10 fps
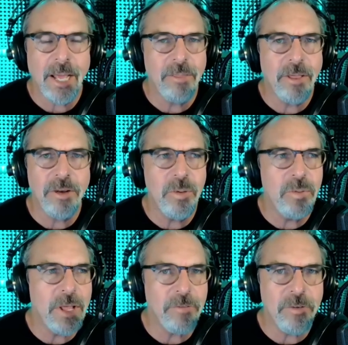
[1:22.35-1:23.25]
Yeah, and then
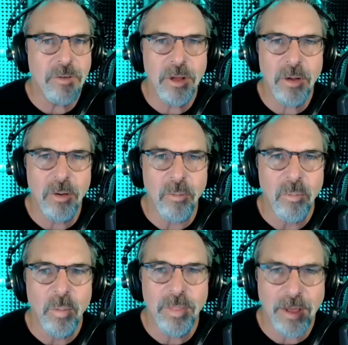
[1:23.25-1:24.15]
you never
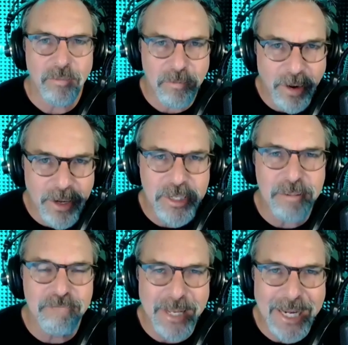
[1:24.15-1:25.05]
know what that
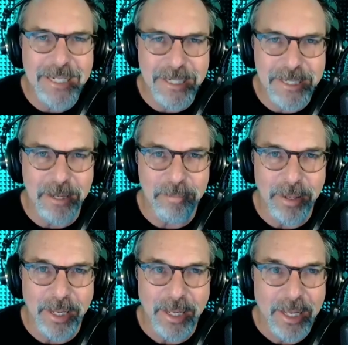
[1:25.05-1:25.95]
friendship means to
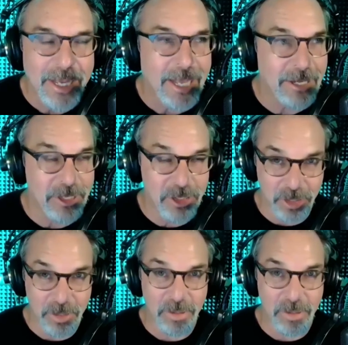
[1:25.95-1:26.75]
somebody. And to mm-hmm.